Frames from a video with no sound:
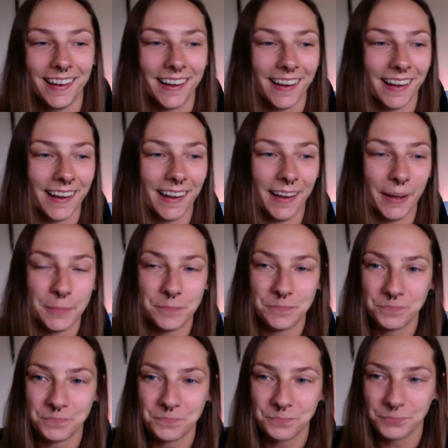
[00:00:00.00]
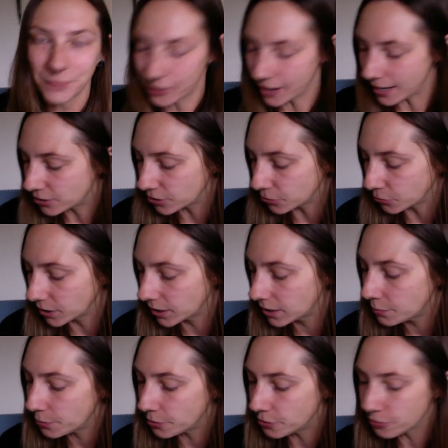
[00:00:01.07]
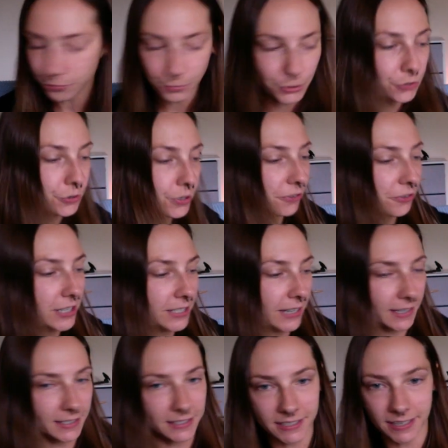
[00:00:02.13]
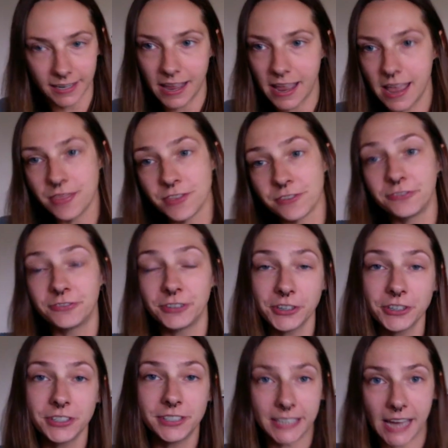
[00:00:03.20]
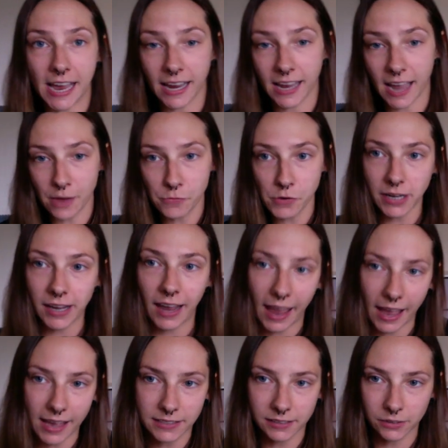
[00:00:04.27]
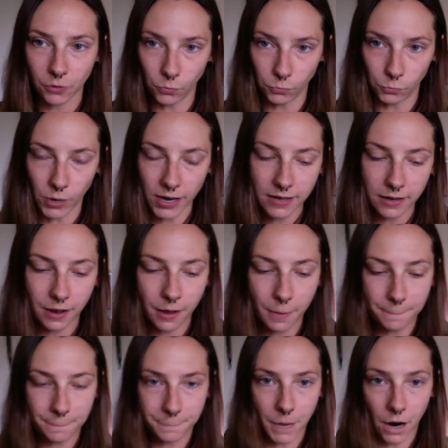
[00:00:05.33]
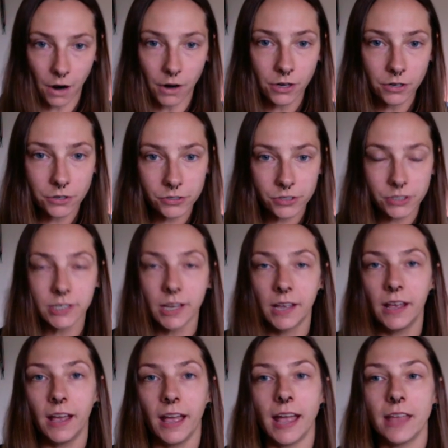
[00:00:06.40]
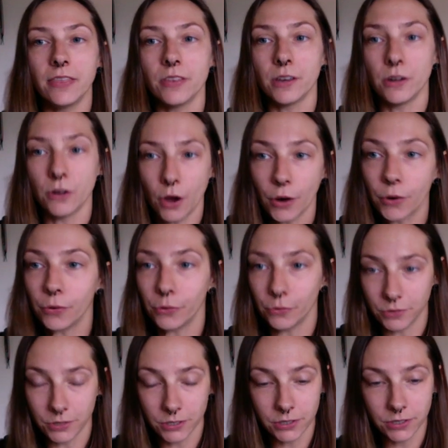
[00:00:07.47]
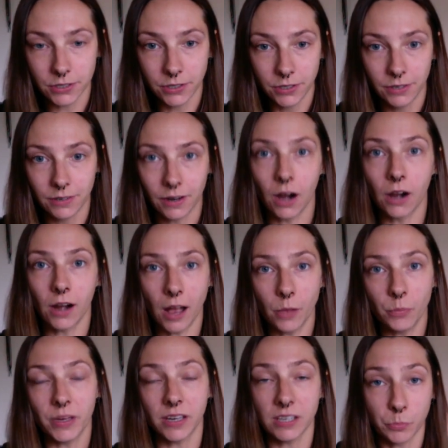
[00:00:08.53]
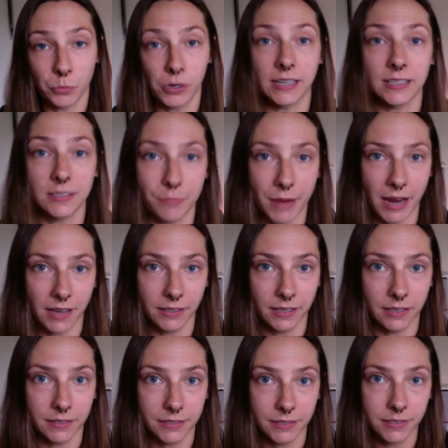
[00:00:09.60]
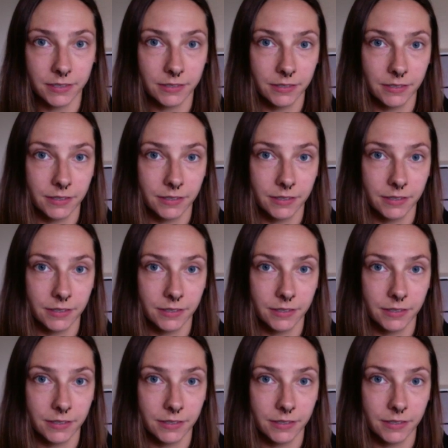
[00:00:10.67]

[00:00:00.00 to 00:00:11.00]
Um, all right, so we're going to pull from two different decks today. And the first deck, I want to ask what Mars and the nodes are helping us bring to balance.